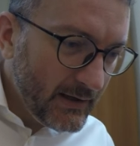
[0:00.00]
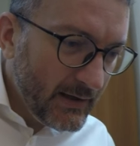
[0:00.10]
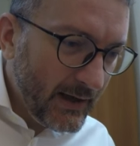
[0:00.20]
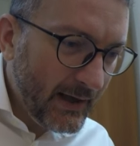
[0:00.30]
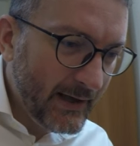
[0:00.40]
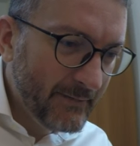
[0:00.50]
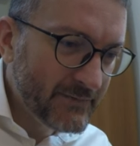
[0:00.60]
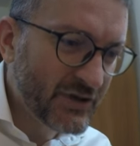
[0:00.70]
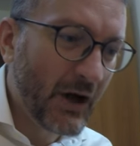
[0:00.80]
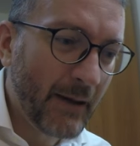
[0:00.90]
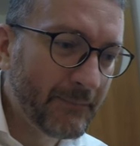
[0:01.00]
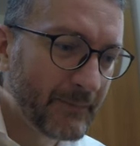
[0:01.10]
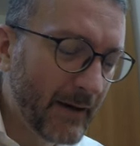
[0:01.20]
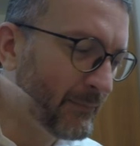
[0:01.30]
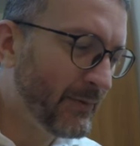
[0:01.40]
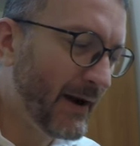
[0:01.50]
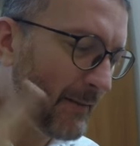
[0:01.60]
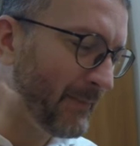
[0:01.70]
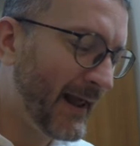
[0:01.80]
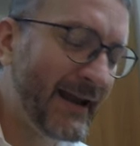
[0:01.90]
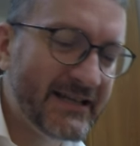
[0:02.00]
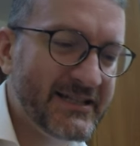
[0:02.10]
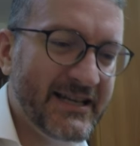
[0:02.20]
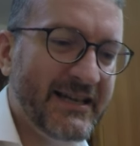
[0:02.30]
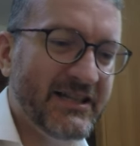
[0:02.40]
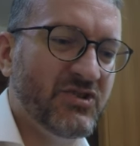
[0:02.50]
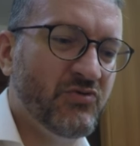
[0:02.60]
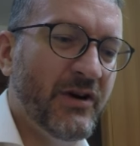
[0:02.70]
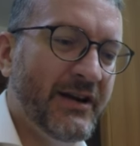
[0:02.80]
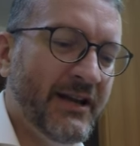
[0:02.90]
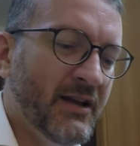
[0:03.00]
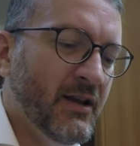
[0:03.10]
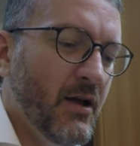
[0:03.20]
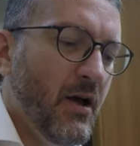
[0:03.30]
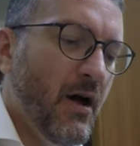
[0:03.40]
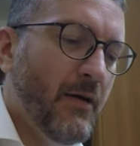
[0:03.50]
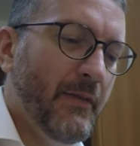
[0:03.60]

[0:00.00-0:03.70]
I'm planning to get this running on my